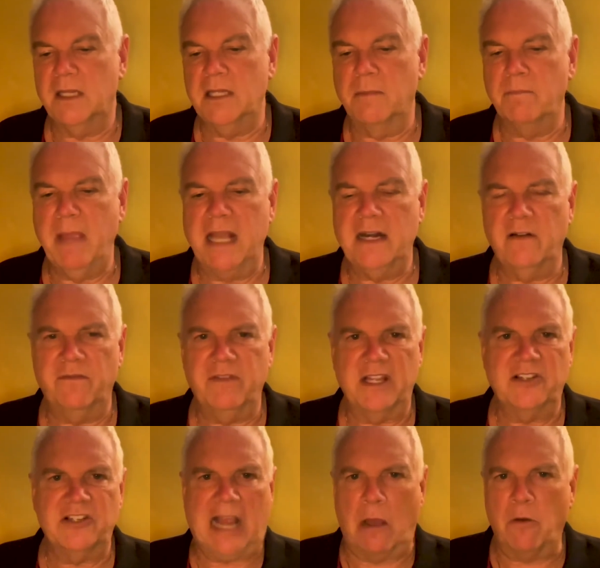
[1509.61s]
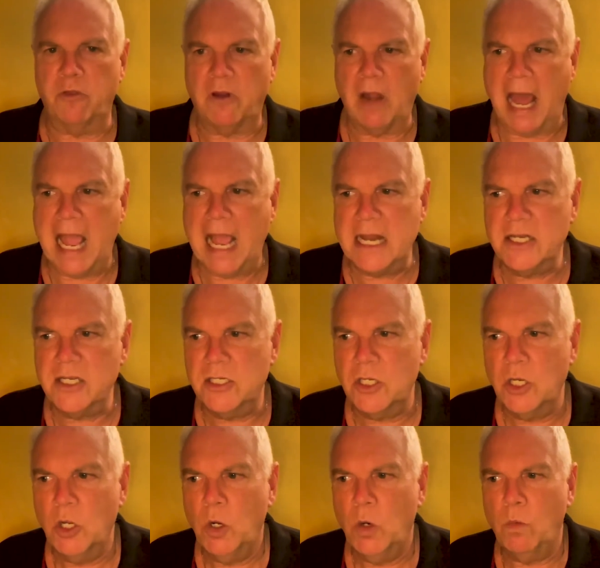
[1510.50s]
men of the Southlands
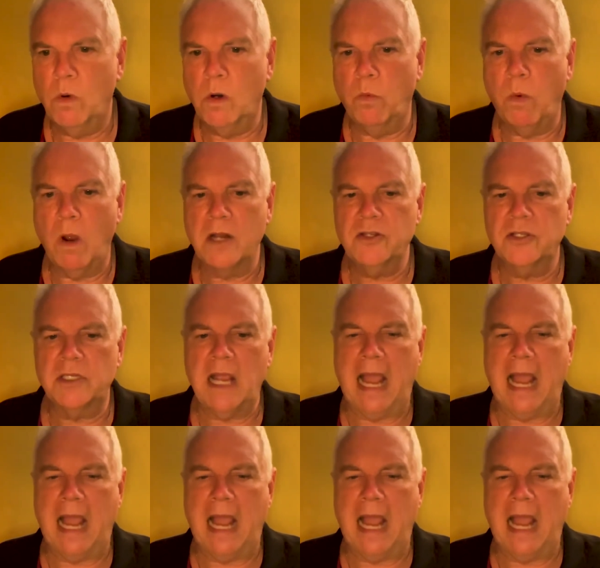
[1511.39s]
were once